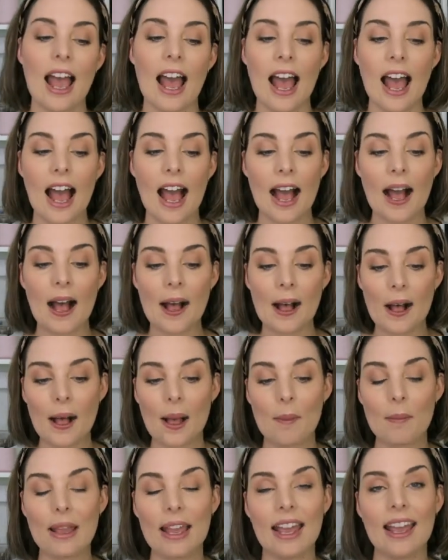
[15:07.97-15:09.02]

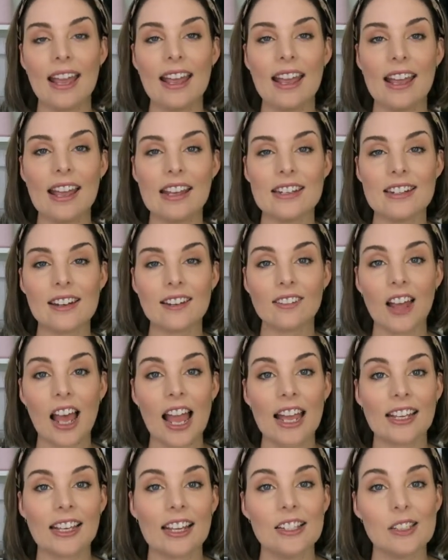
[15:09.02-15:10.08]
and
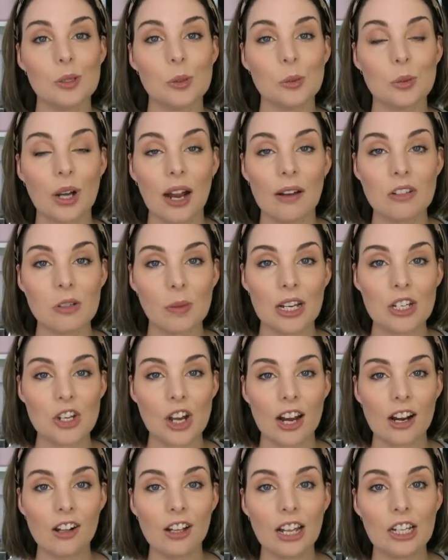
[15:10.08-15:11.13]
like and subscribe to my
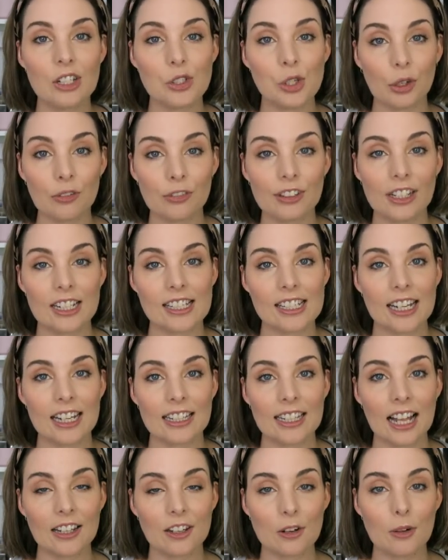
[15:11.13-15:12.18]
channel, and don't forget to hit
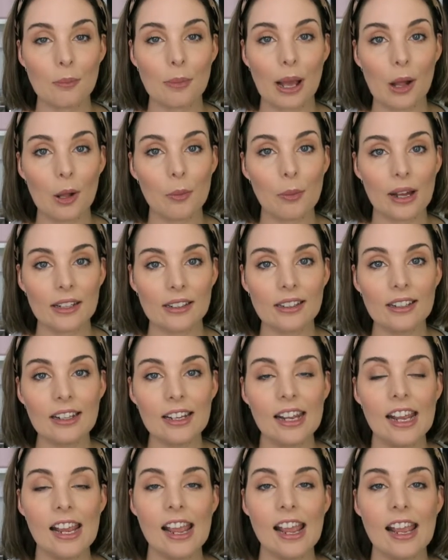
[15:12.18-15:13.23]
that little bell button
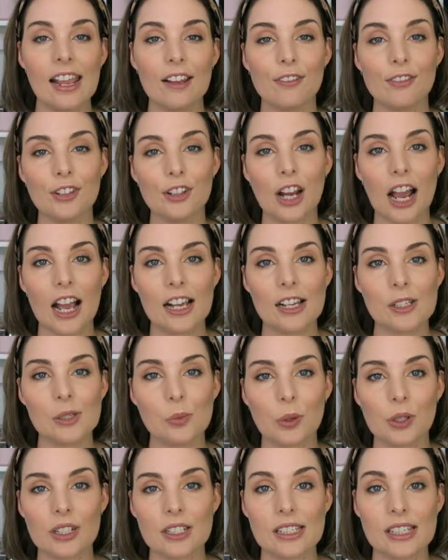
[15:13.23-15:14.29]
if you guys
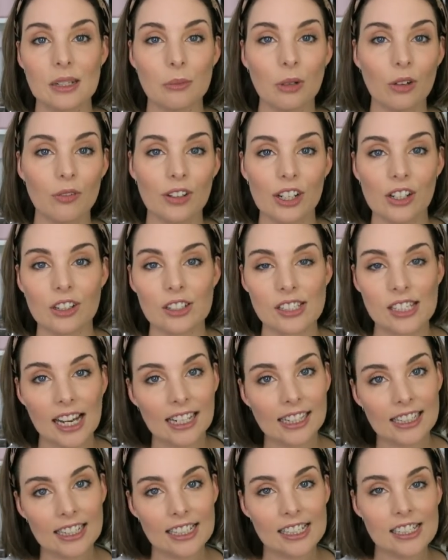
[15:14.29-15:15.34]
want to see more videos
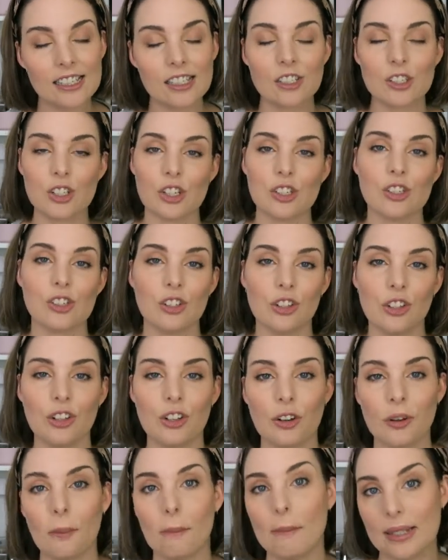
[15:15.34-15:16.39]
like this, just so you
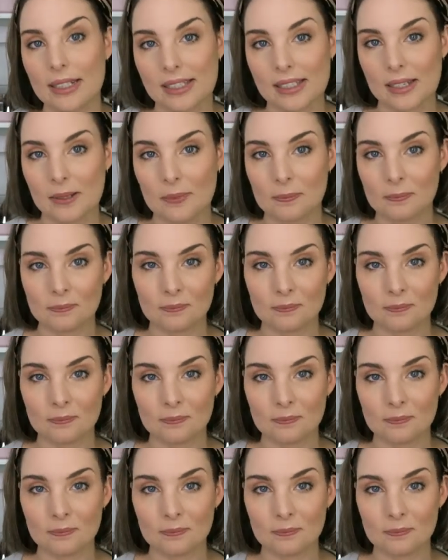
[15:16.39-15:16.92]
don't miss them.